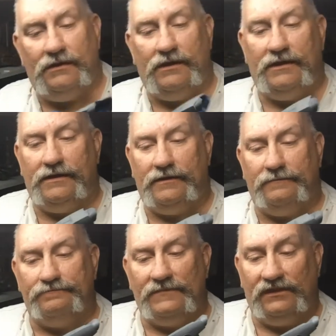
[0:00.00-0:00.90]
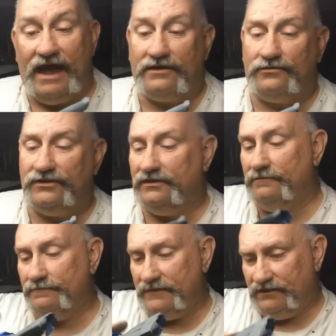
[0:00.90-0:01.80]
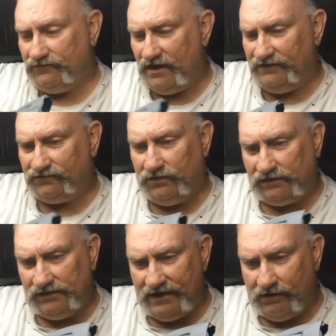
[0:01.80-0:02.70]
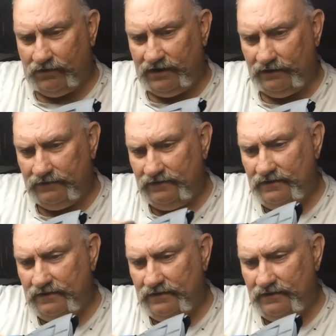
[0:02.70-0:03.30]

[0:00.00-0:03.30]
um, lacquer thinner. It dries quickly that way.